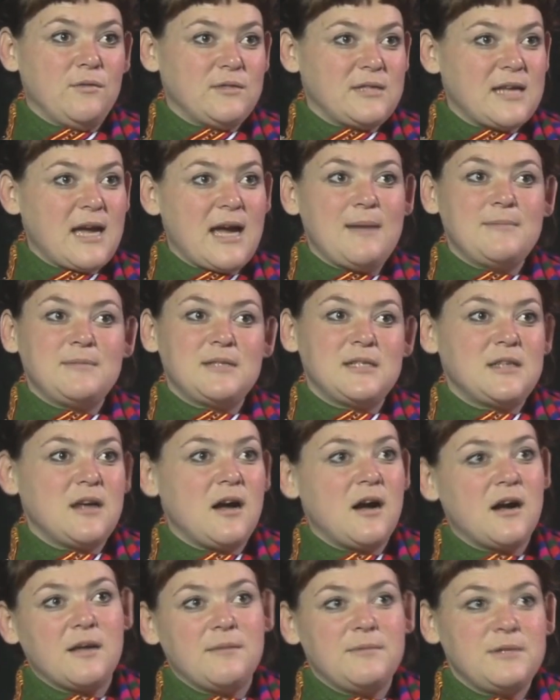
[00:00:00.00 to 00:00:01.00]
time to
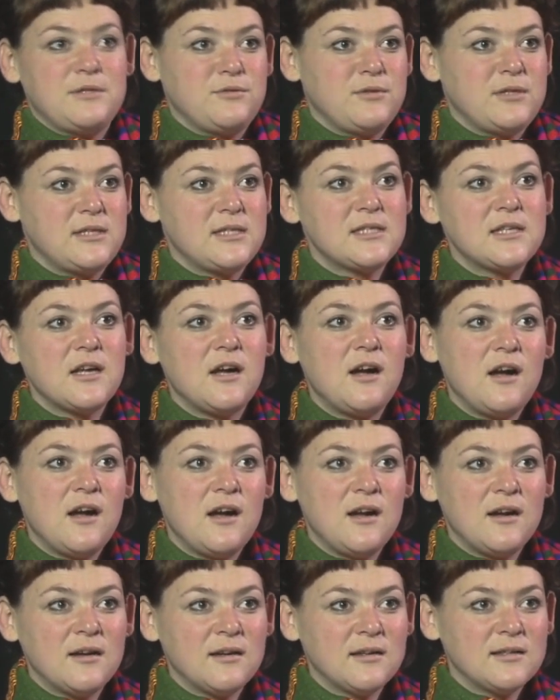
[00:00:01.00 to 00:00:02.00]
talk in between
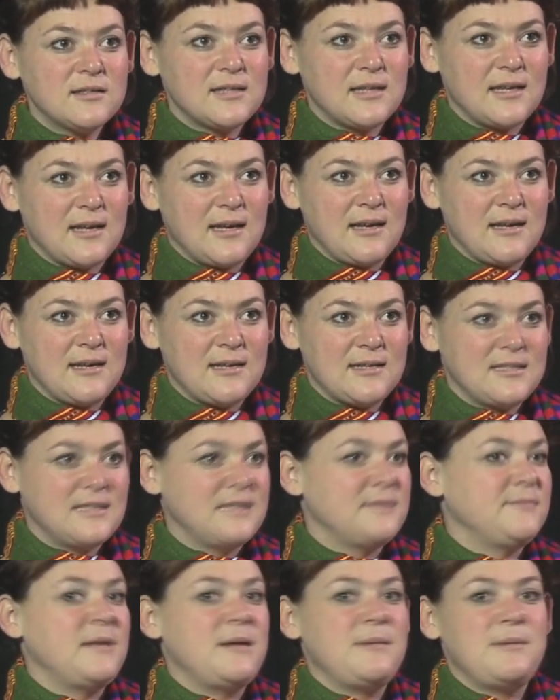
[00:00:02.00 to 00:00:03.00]
songs,
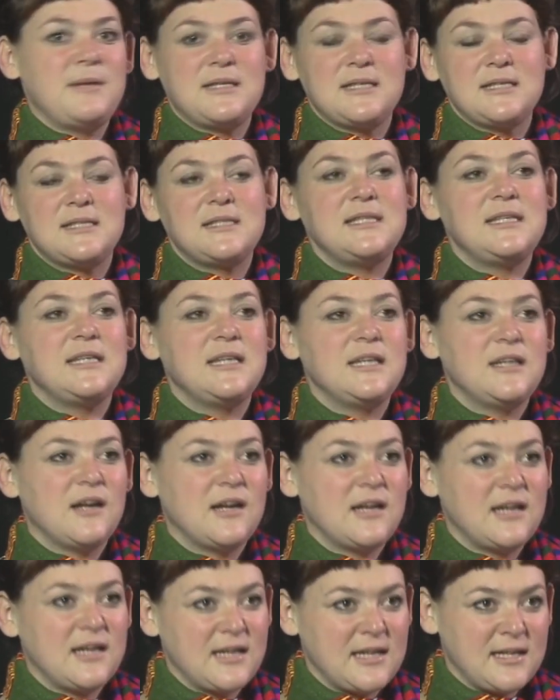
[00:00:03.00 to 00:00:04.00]
and maybe it's a seated
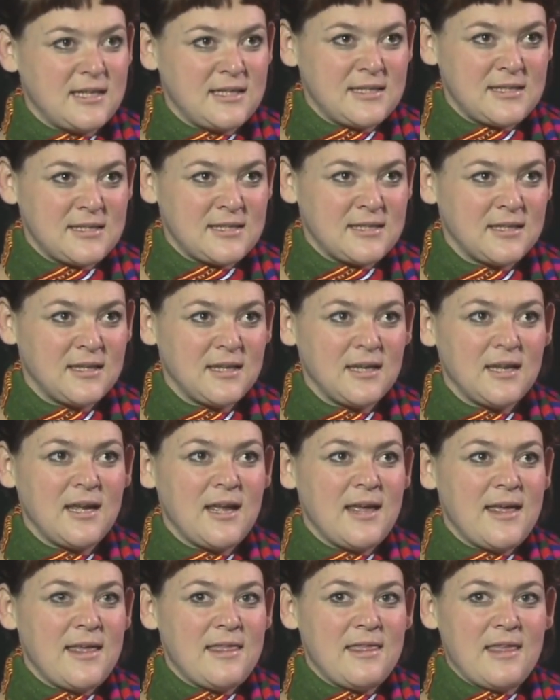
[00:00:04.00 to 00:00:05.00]
audience
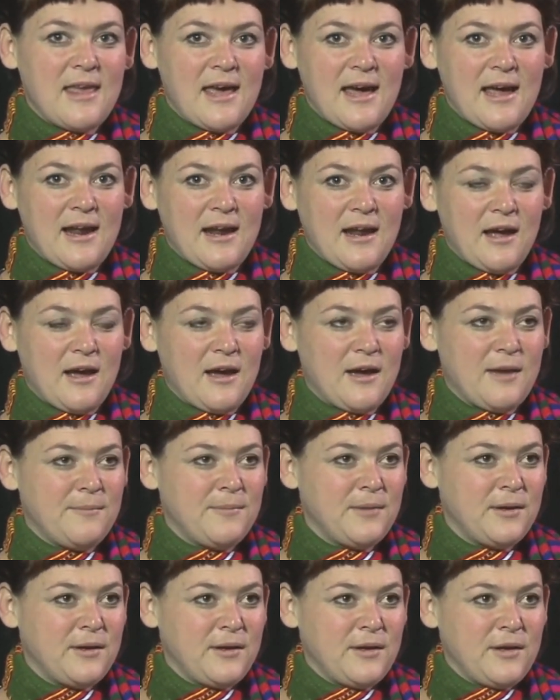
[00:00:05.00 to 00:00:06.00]
that
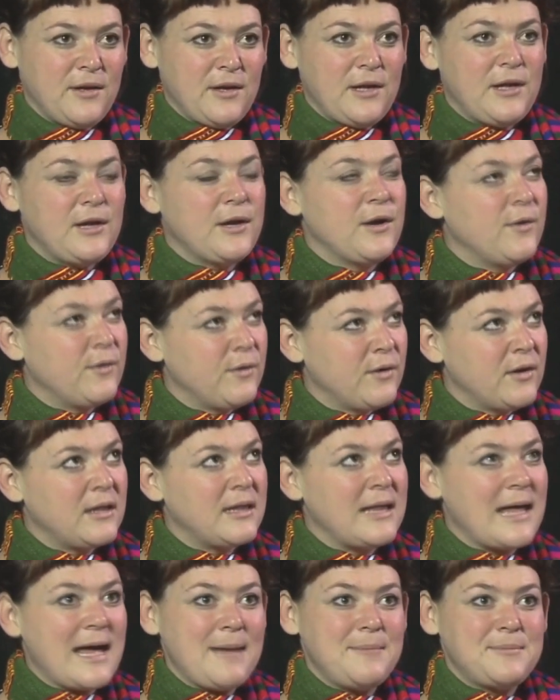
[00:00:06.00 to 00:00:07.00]

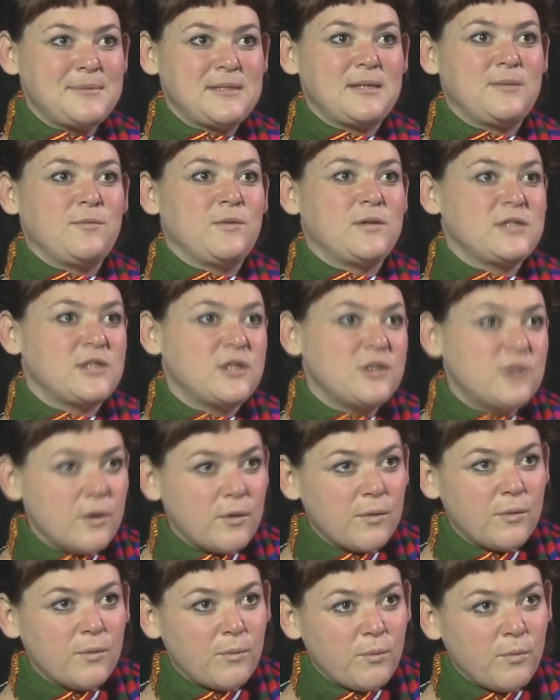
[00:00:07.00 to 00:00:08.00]
claps and wants to
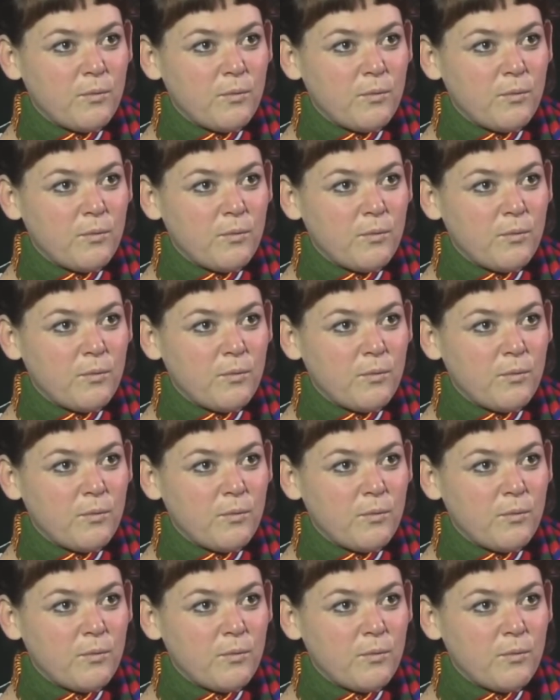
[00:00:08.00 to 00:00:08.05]
know